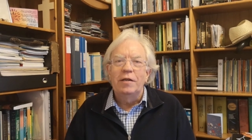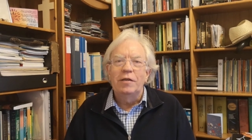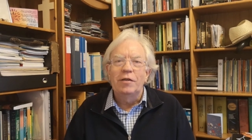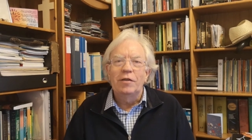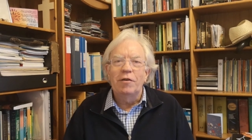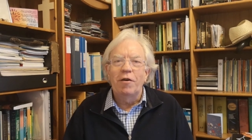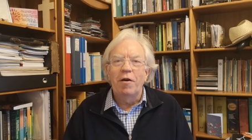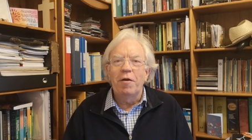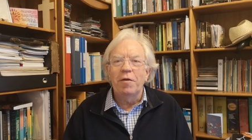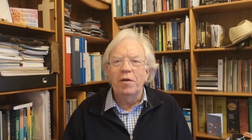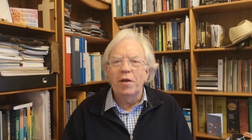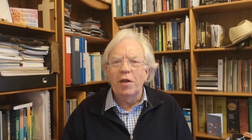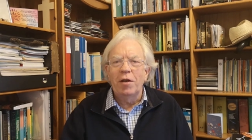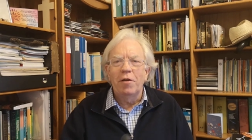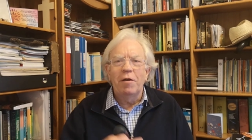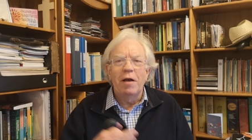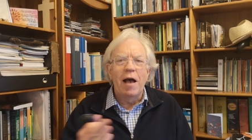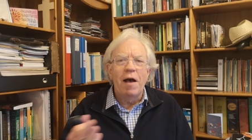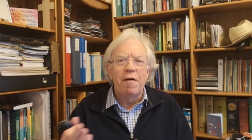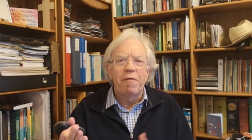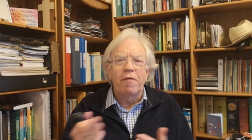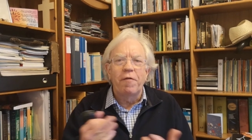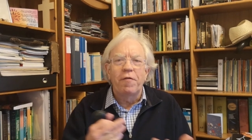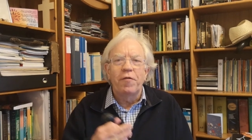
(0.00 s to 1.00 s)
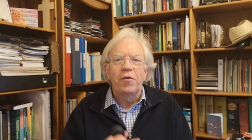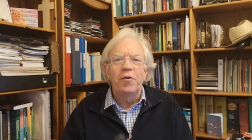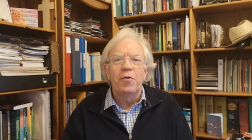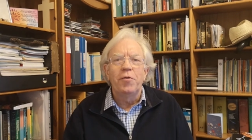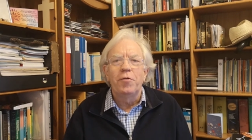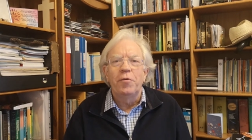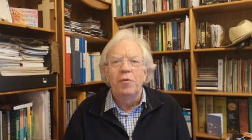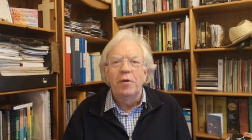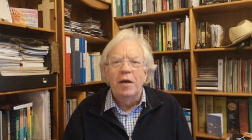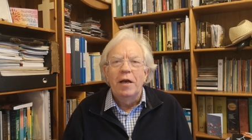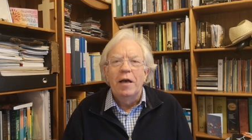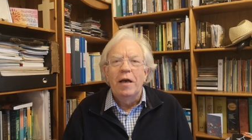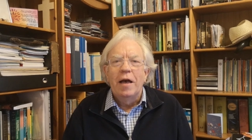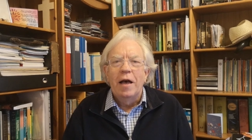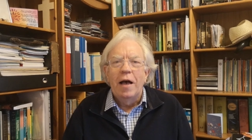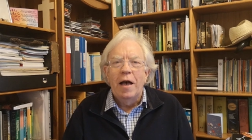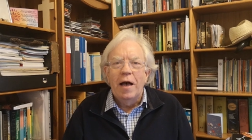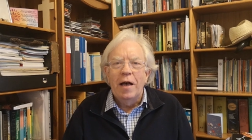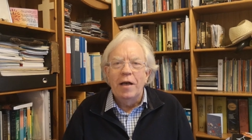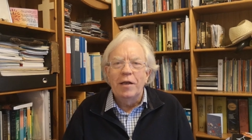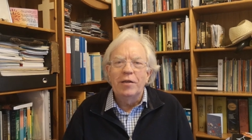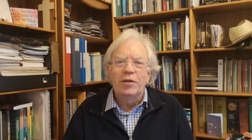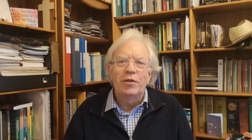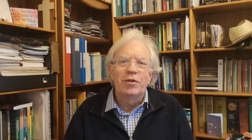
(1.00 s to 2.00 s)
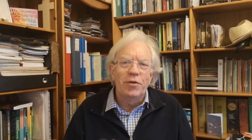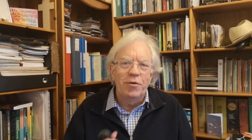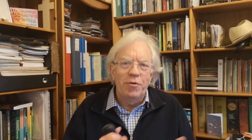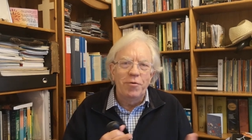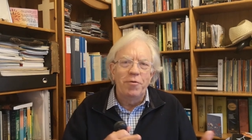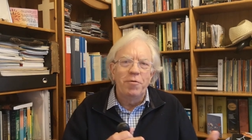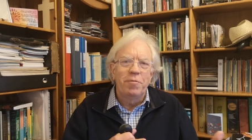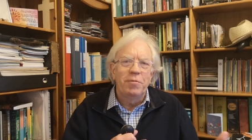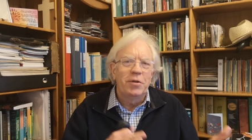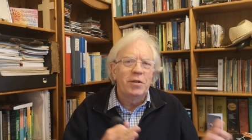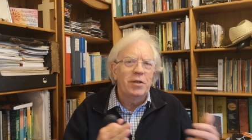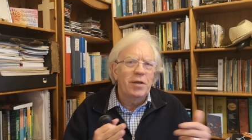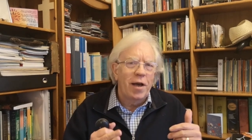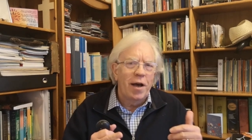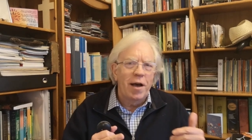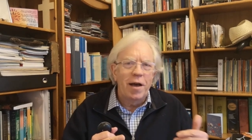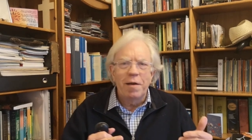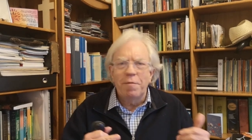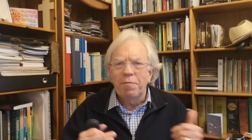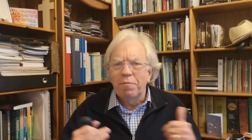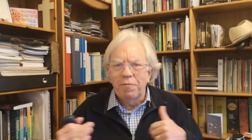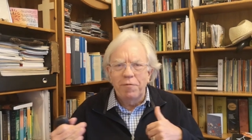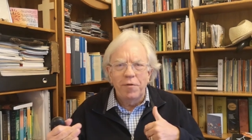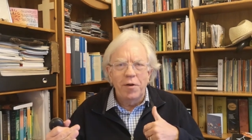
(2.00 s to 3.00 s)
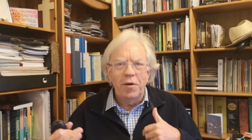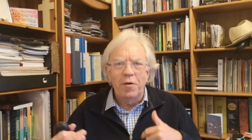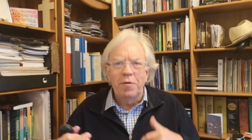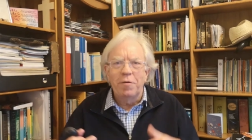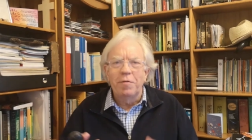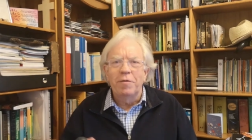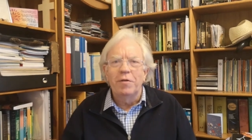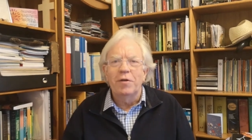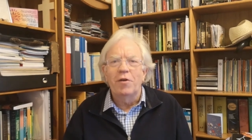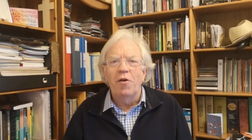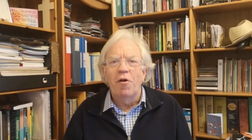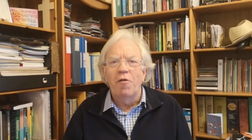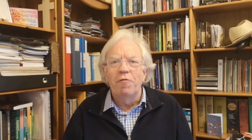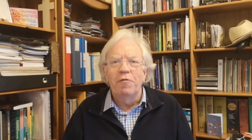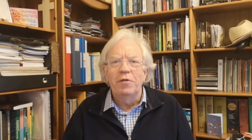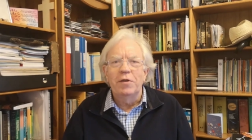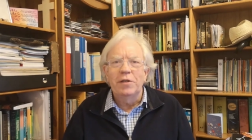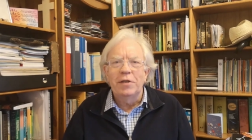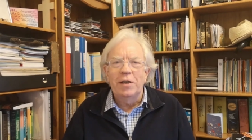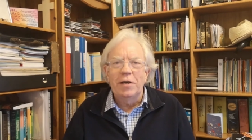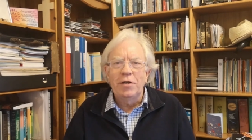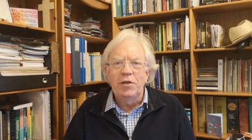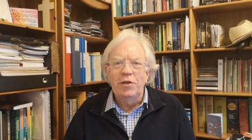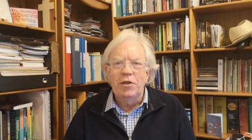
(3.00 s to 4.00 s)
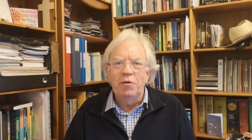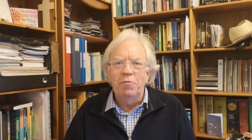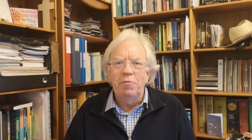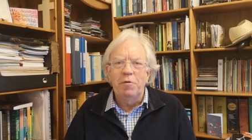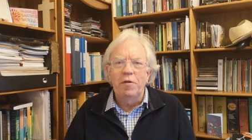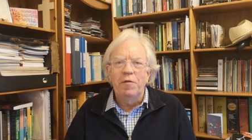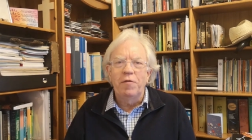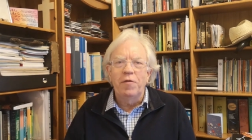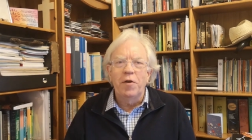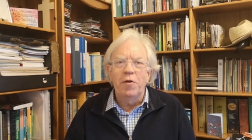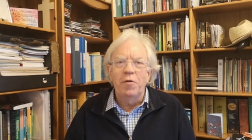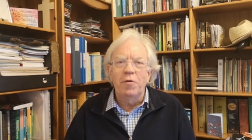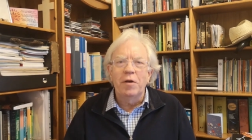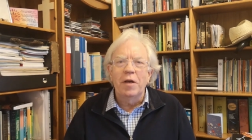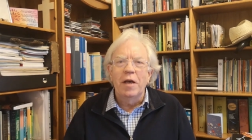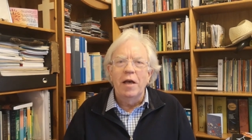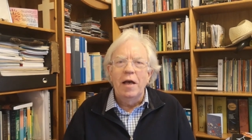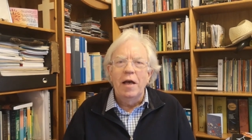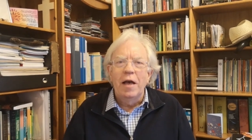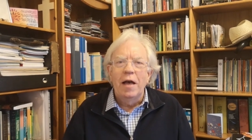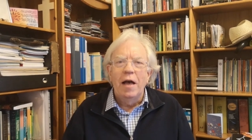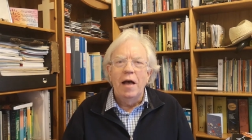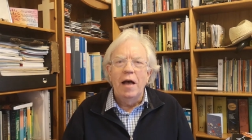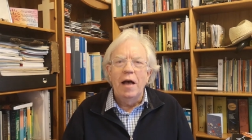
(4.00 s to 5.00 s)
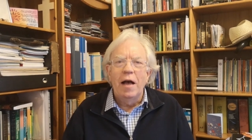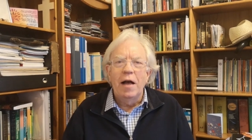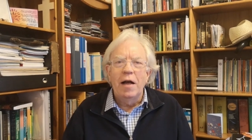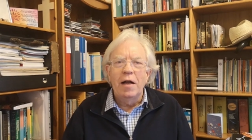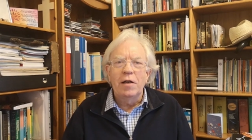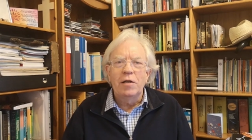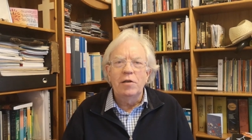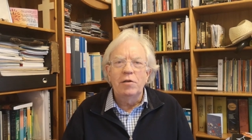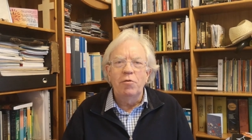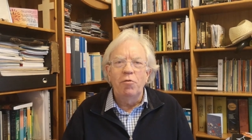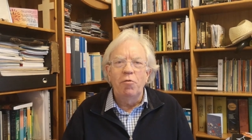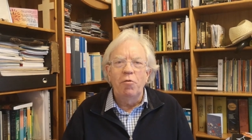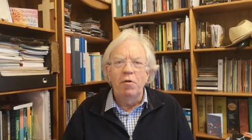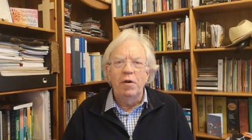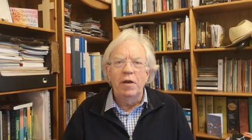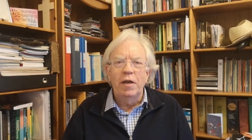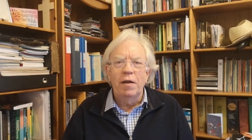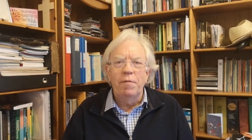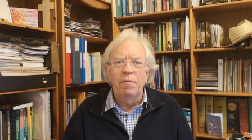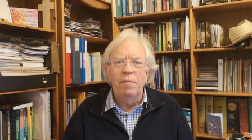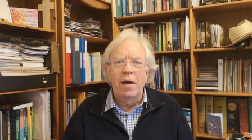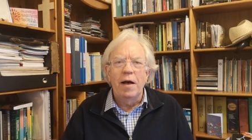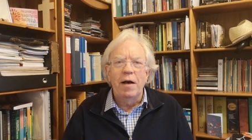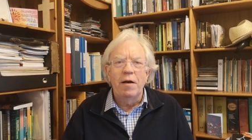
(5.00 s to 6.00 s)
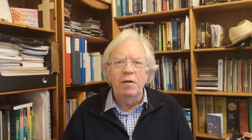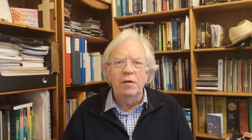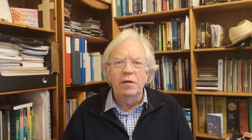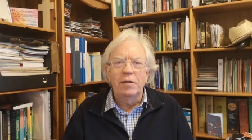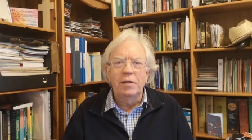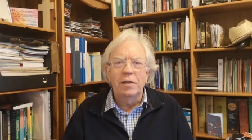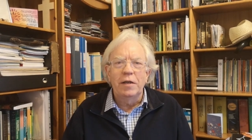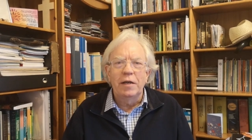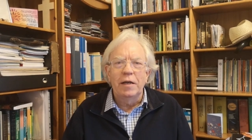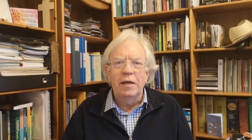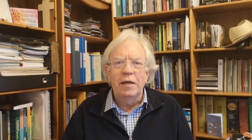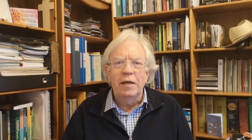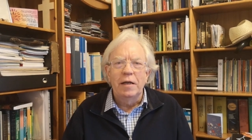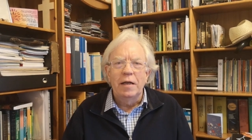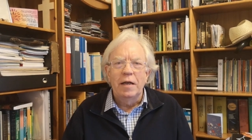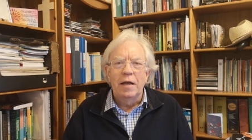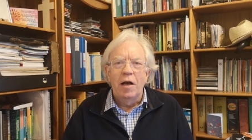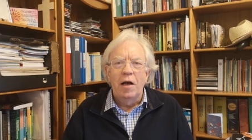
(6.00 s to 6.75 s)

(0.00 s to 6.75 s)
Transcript: So I'm going to have a few uh, Zoom, Skype, phone conversations with folk uh, talking about uh,